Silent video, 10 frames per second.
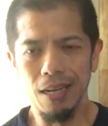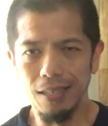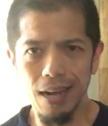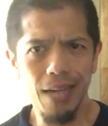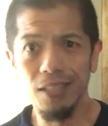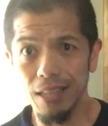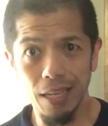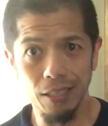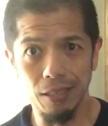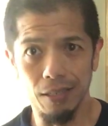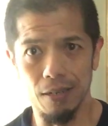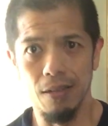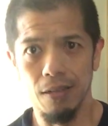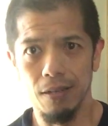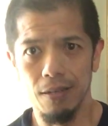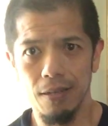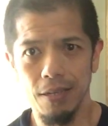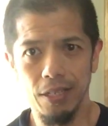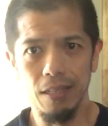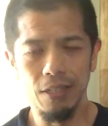a godly nation?
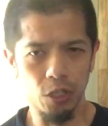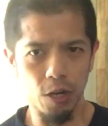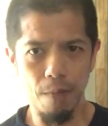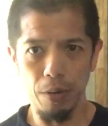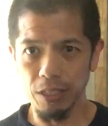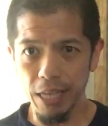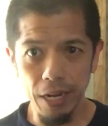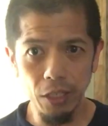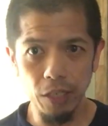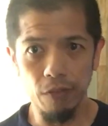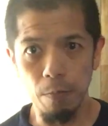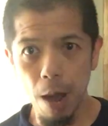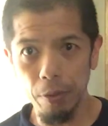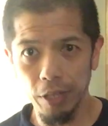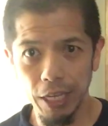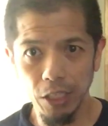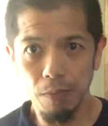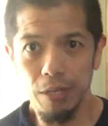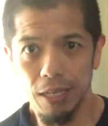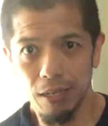Is it a certain percentage of the population
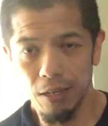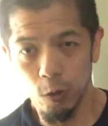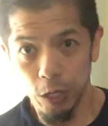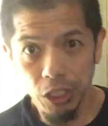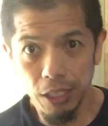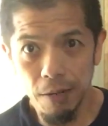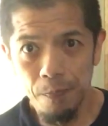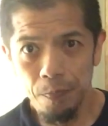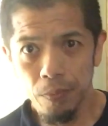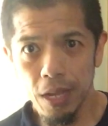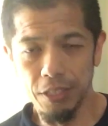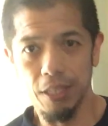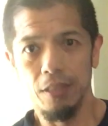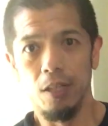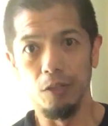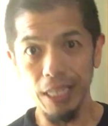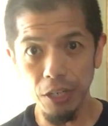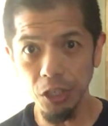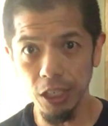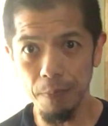being Christian? Is it the
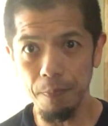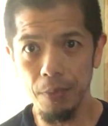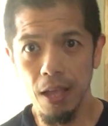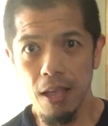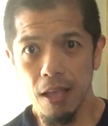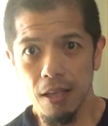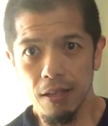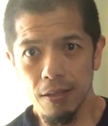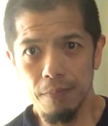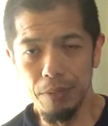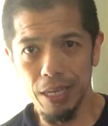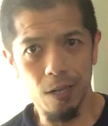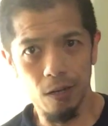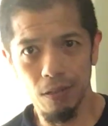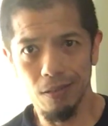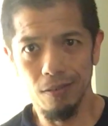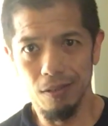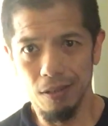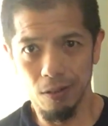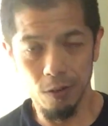leadership being
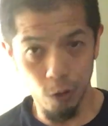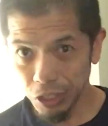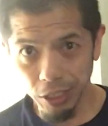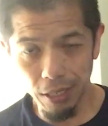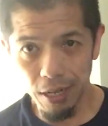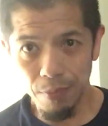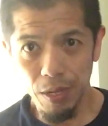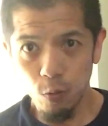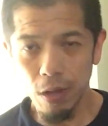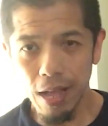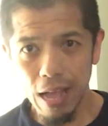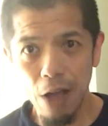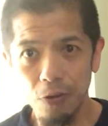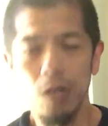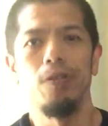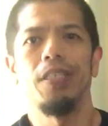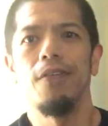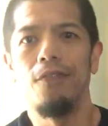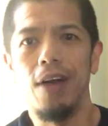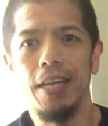Christian? I mean, how do you really
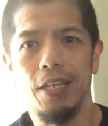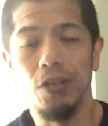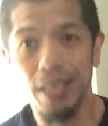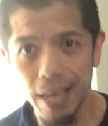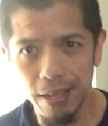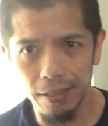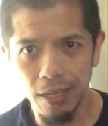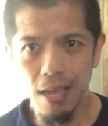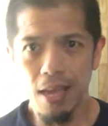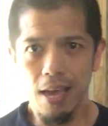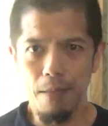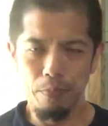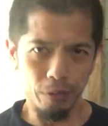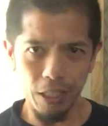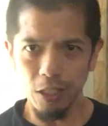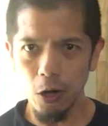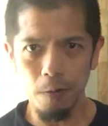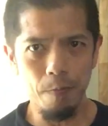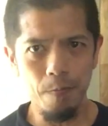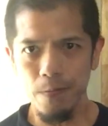define it? You can't. And please
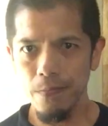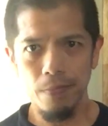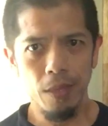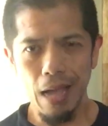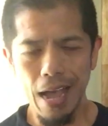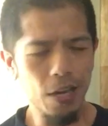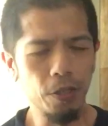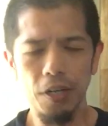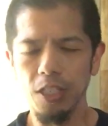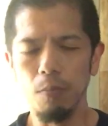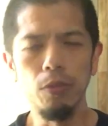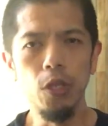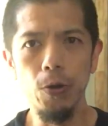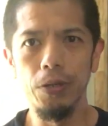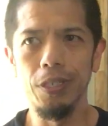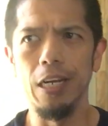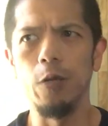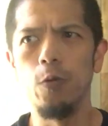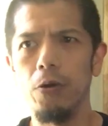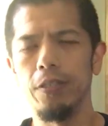don't. I know there's some loon who's going to
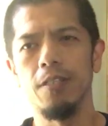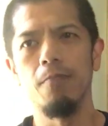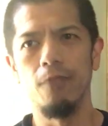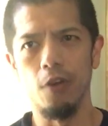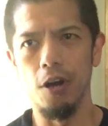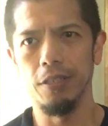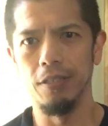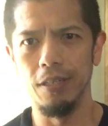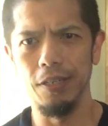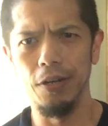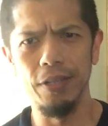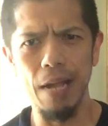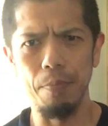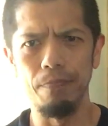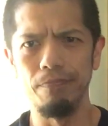quote some verse, uh, you know, that,